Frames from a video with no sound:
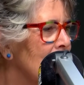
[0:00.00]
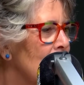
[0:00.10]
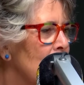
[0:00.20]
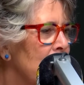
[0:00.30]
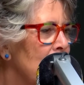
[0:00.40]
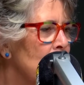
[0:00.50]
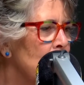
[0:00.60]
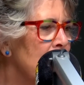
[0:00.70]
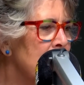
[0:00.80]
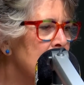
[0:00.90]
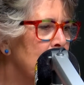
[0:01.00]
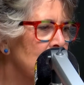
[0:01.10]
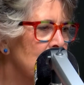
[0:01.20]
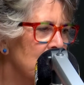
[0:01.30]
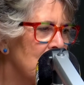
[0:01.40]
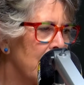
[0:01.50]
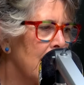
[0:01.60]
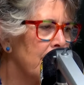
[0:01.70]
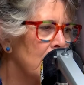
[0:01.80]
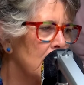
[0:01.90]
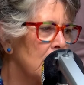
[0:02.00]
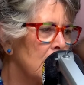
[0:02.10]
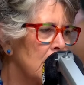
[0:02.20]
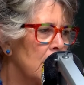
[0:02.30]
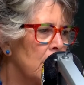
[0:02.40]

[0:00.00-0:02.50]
then when this bunch of South African